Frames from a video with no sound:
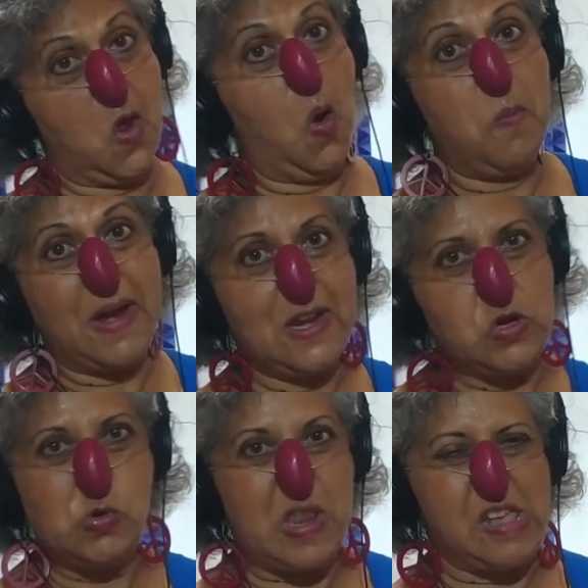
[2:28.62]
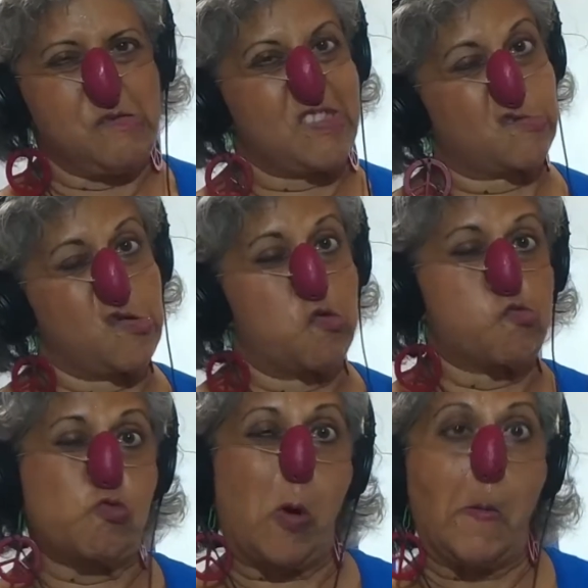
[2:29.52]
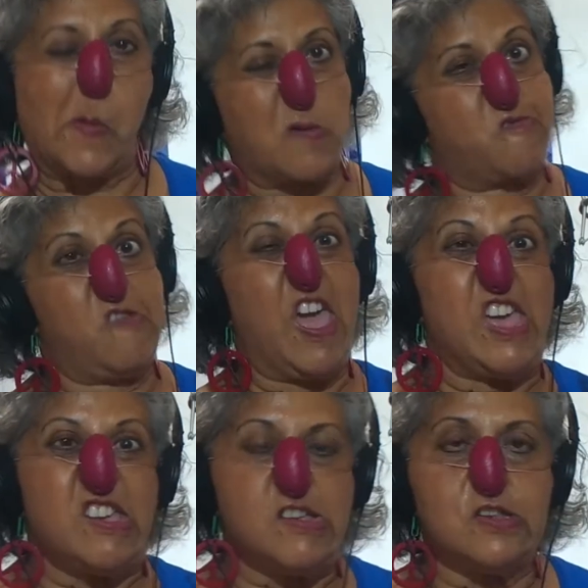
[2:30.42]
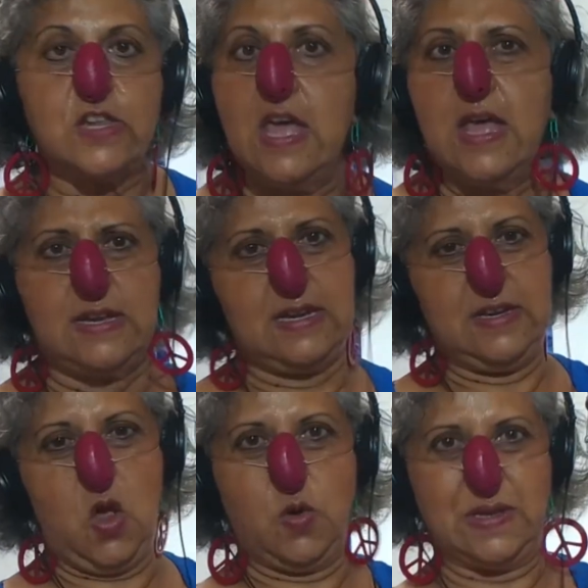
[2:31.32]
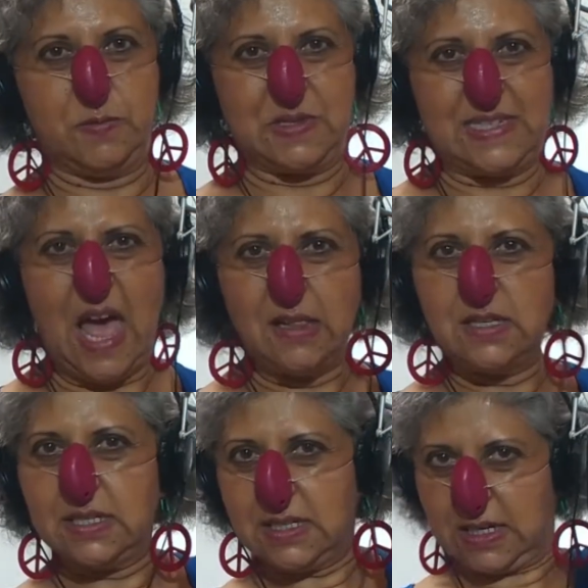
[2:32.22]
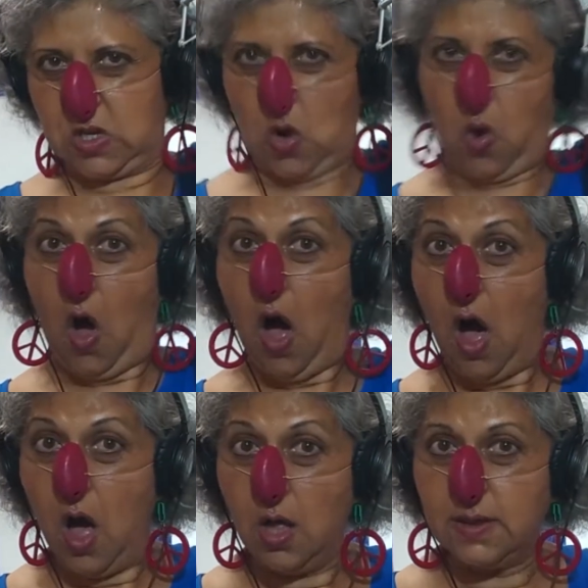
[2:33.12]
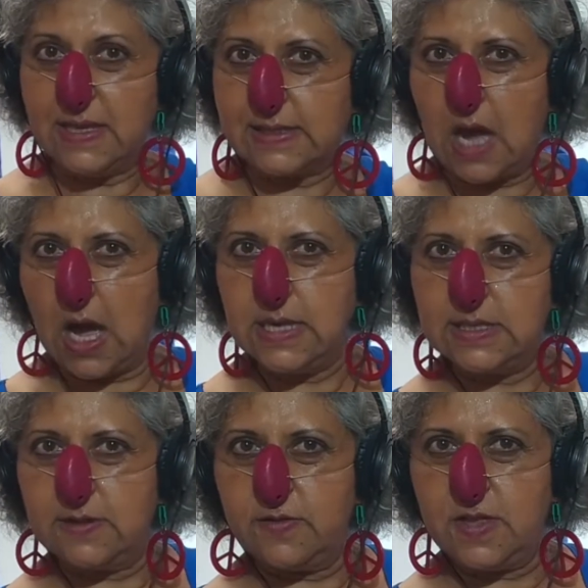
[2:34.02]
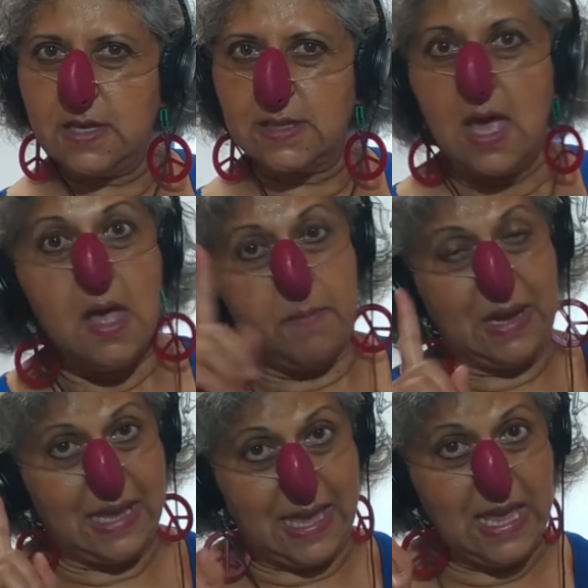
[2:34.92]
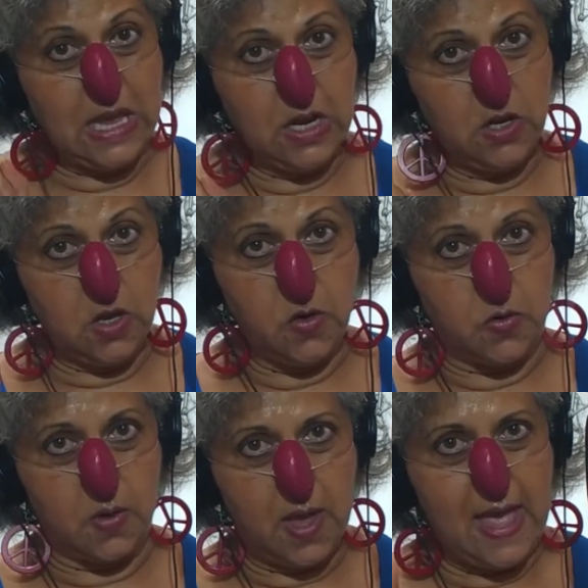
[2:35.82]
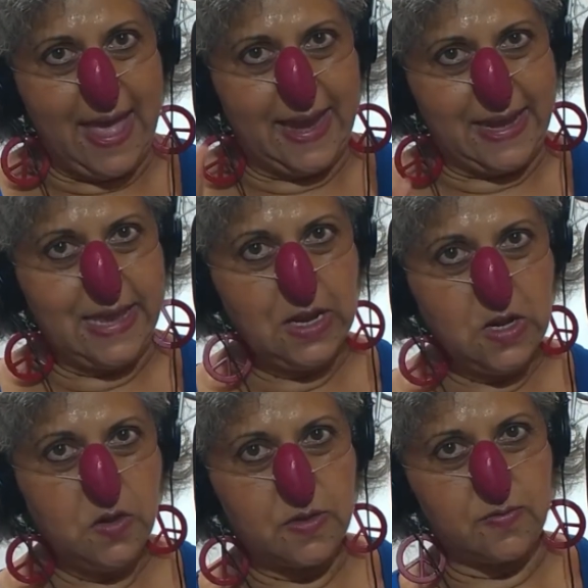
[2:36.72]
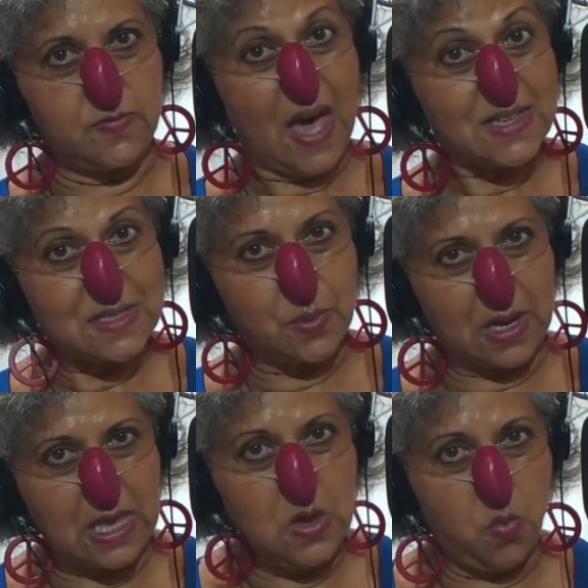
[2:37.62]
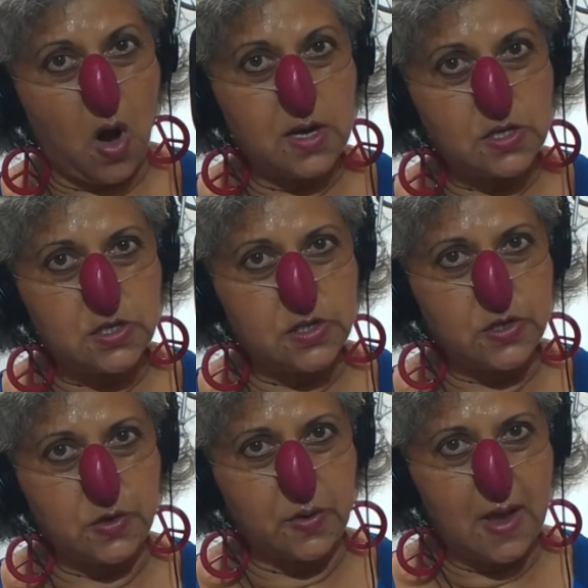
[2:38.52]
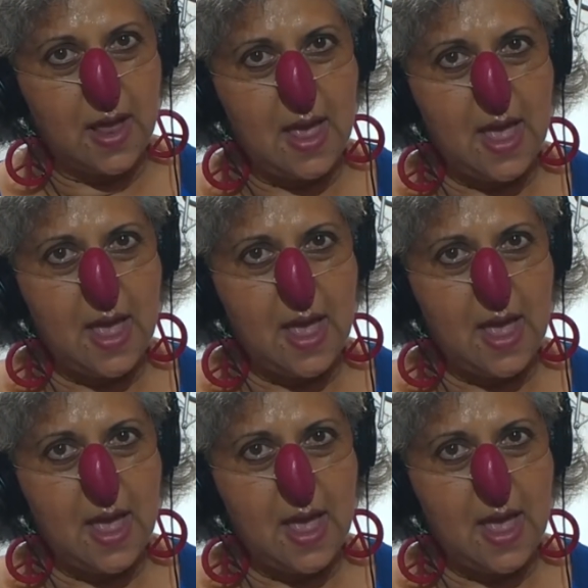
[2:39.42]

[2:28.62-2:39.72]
nobody knew that he was rubber faced, didn't know he was talented, didn't know all these kinds of things. But he knew, and he knew that that's what he wanted to do.